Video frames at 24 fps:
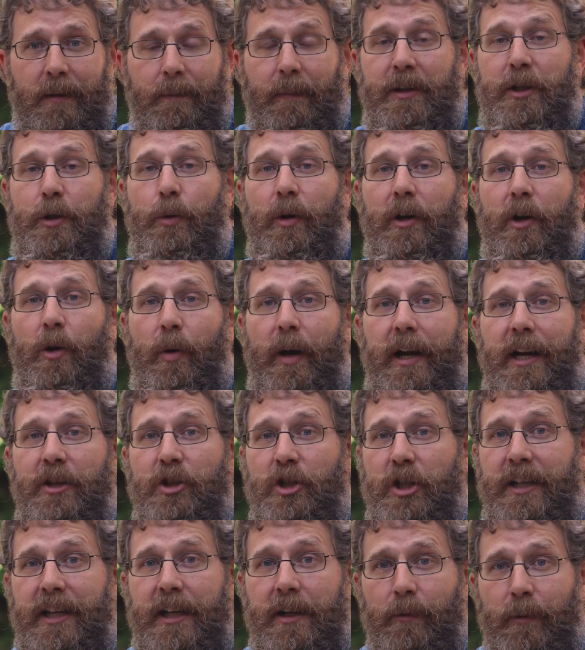But to her credit,
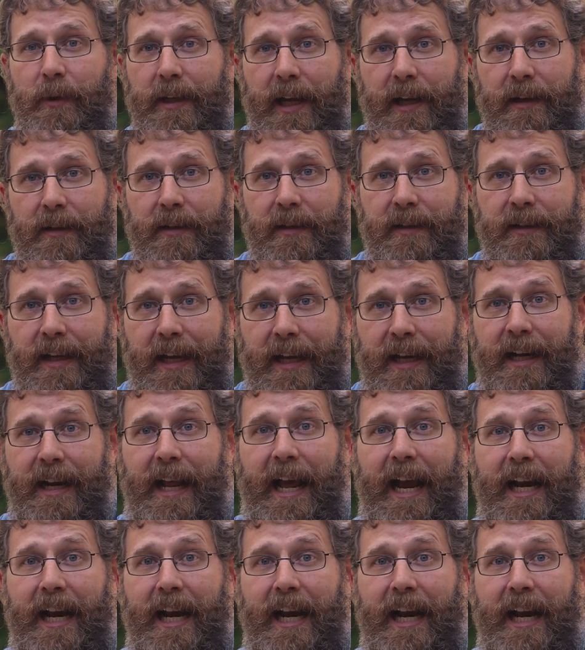she didn't react to the day and